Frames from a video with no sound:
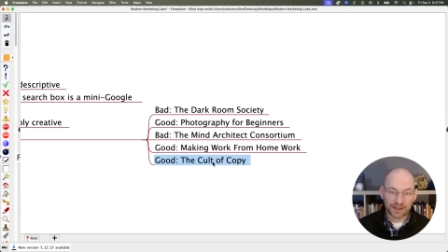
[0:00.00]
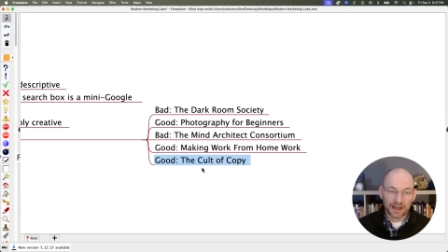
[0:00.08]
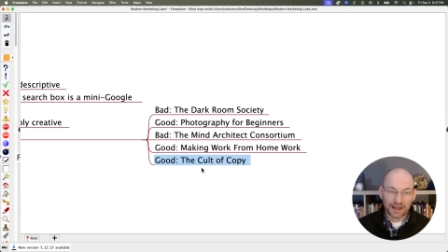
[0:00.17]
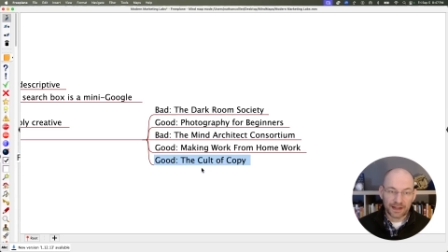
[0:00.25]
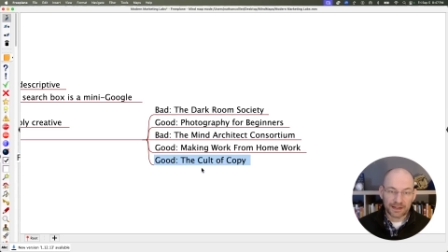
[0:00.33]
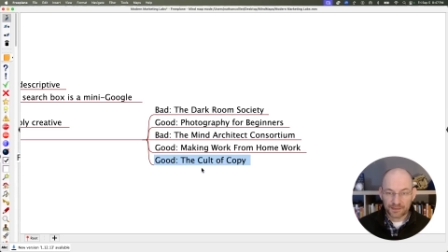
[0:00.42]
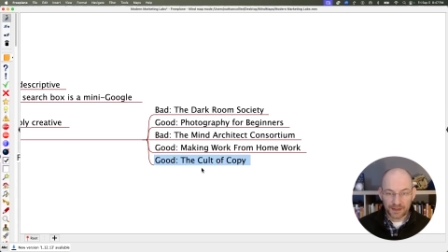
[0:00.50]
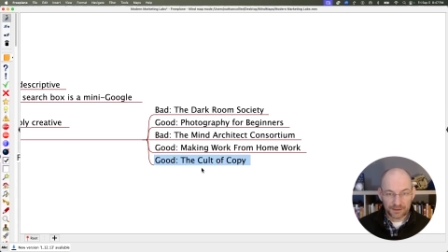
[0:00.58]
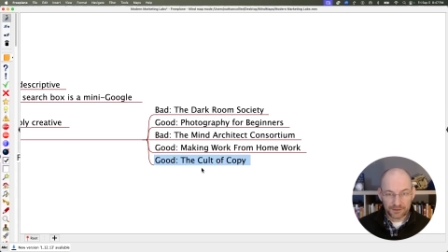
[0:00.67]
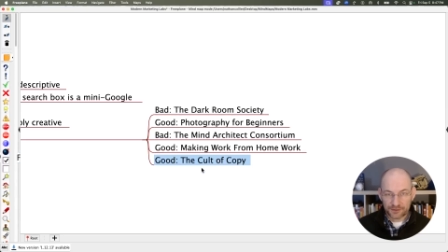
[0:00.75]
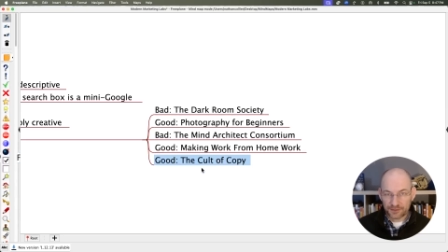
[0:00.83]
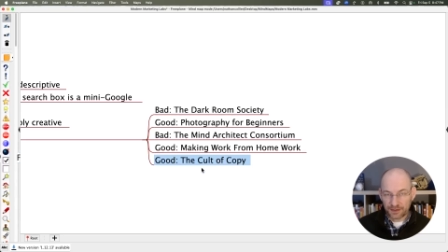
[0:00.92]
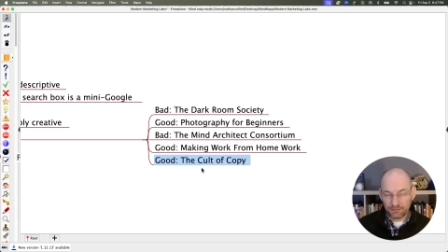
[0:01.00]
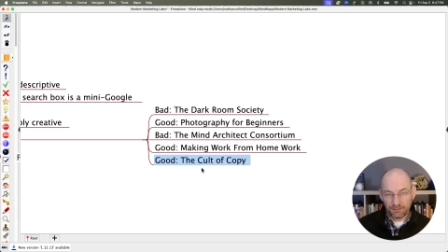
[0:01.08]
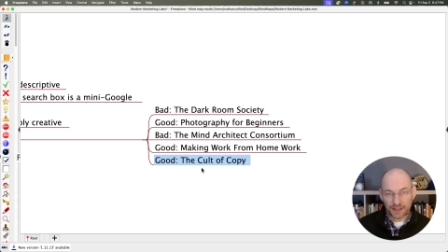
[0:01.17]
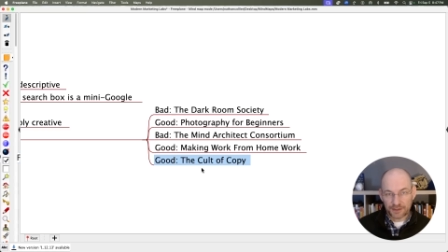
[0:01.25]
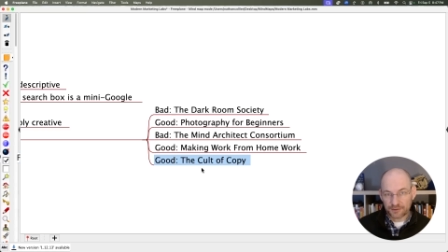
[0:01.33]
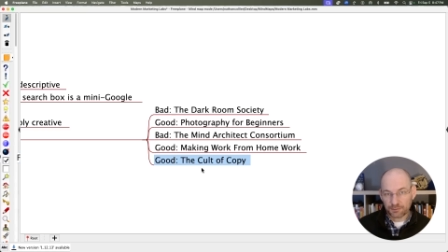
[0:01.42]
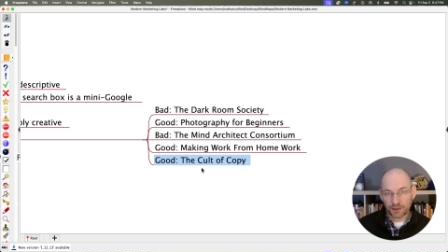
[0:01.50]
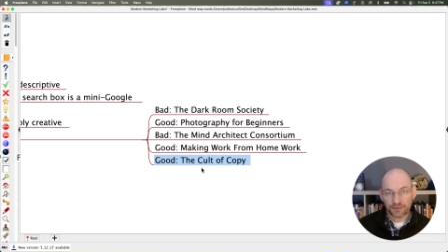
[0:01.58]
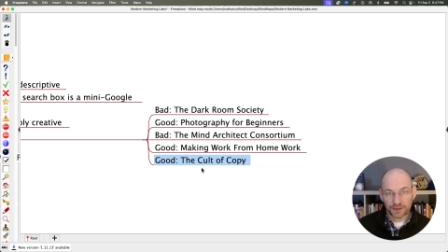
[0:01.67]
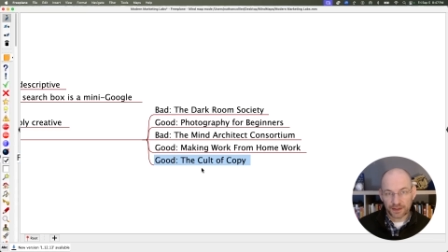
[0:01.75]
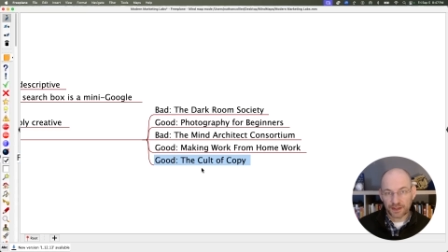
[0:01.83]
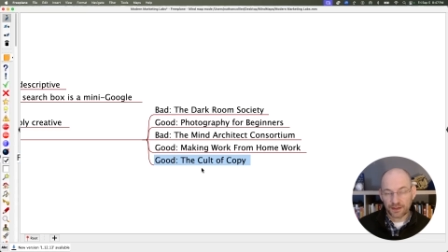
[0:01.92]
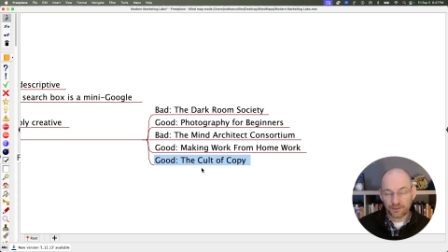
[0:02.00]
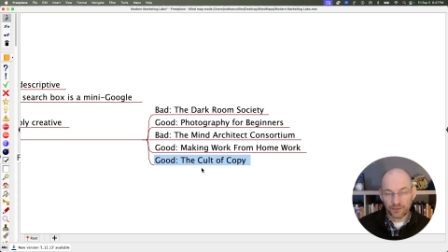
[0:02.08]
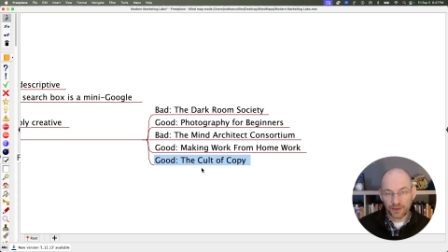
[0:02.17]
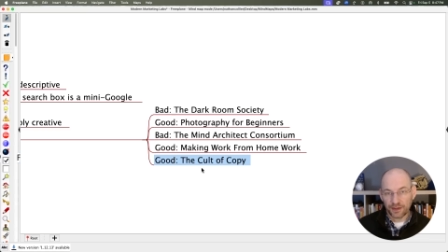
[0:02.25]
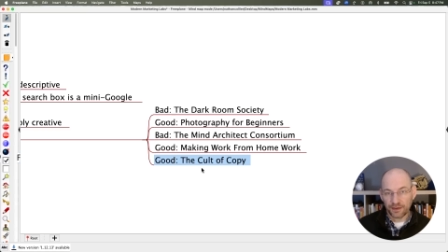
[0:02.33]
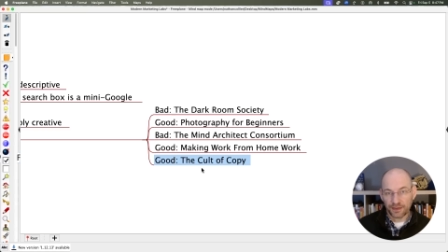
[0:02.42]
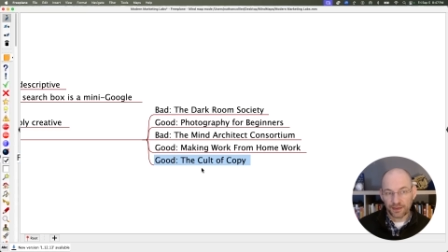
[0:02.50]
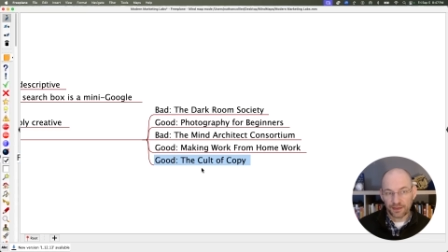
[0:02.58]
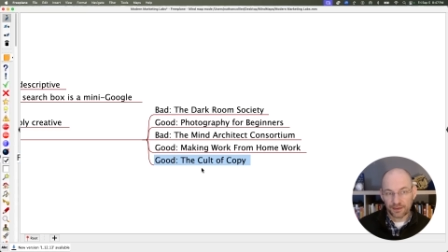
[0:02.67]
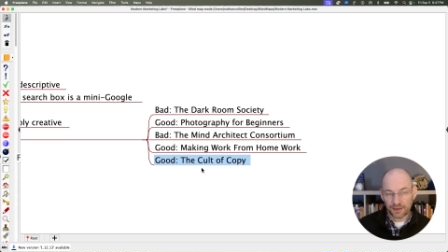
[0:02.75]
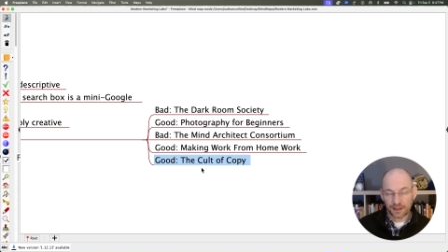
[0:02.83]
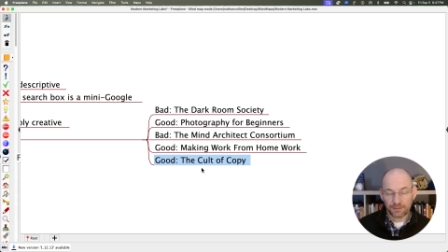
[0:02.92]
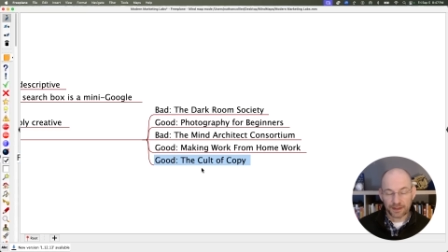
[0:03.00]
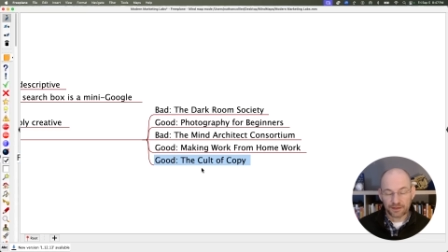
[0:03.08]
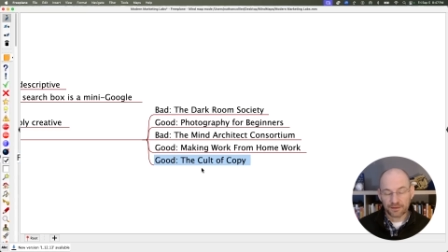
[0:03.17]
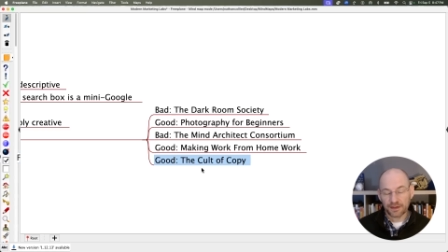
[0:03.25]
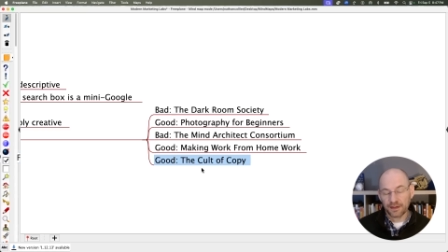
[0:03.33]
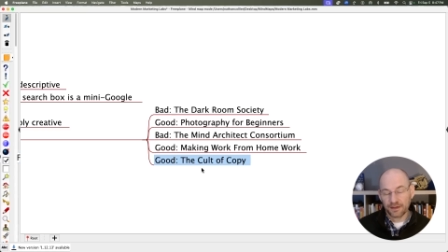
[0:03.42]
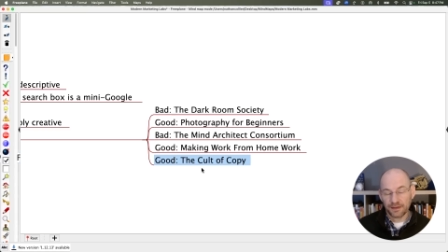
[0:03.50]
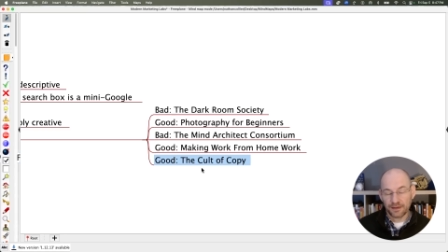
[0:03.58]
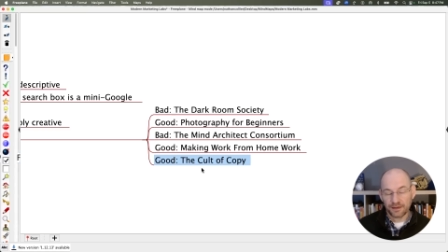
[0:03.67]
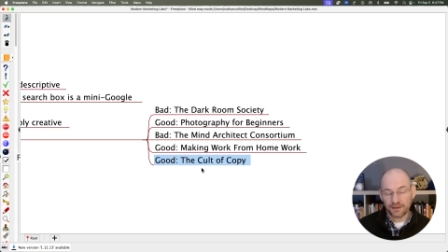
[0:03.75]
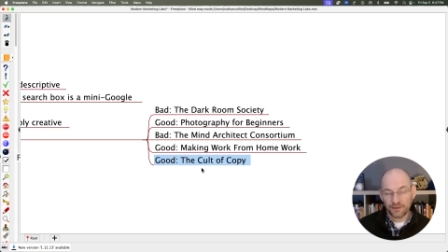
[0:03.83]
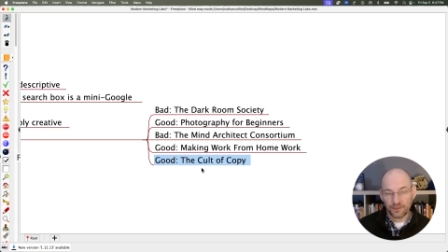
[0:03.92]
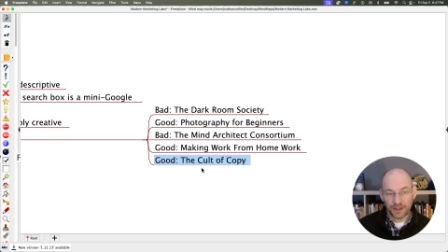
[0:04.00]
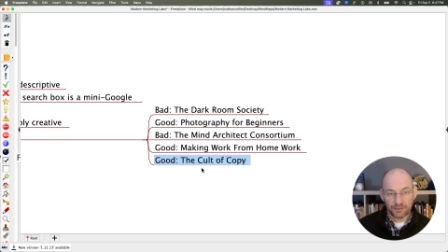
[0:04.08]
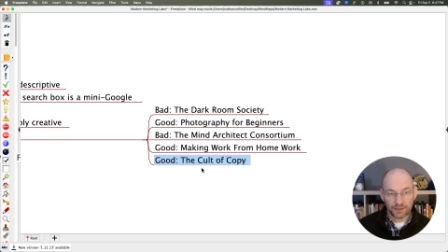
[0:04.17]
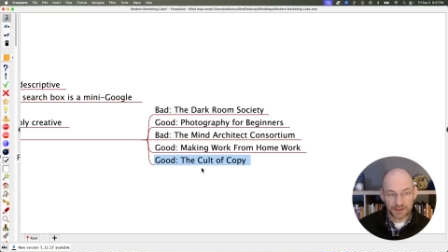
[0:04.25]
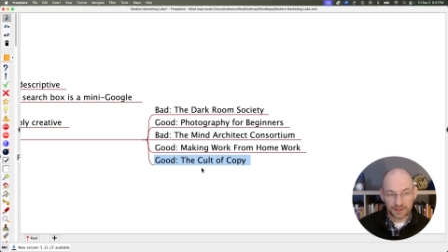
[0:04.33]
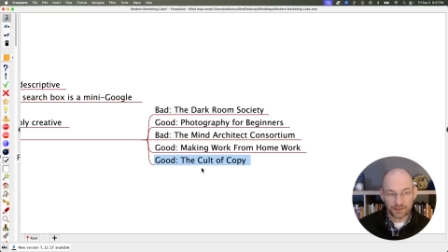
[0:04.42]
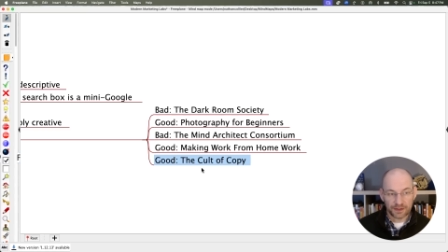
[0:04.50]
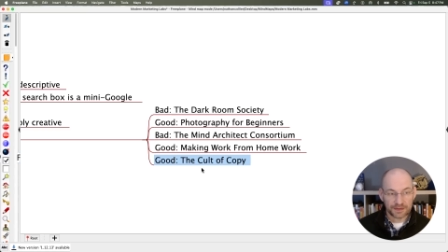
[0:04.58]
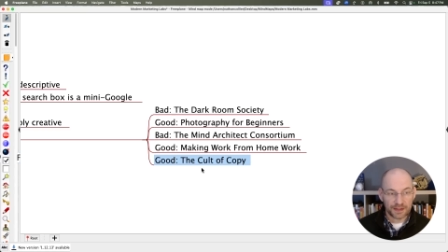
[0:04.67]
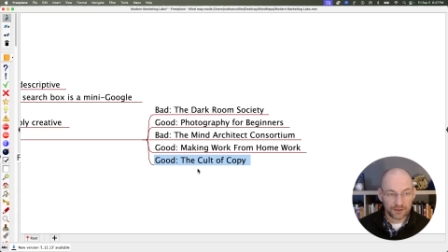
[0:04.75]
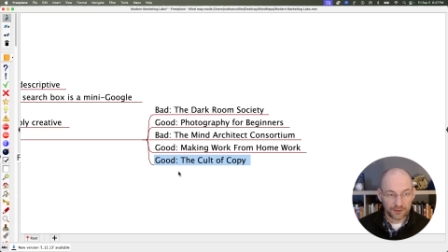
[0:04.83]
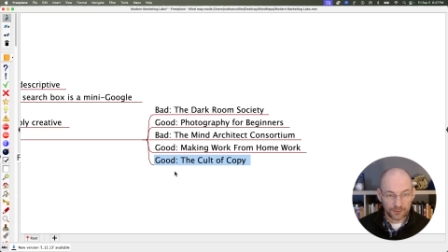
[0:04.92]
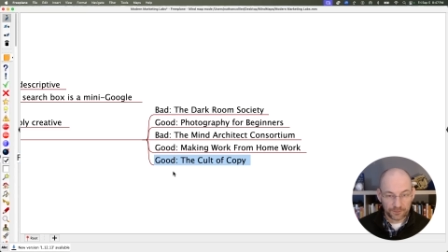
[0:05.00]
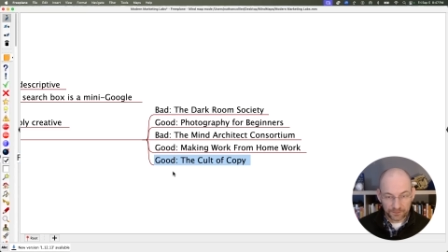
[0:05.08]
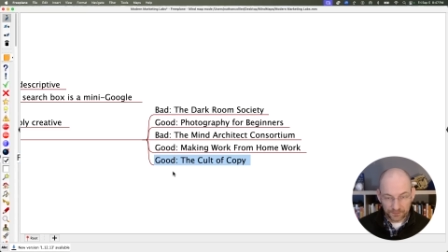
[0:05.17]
And it meshes perfectly with the topics and the way in which he runs that group.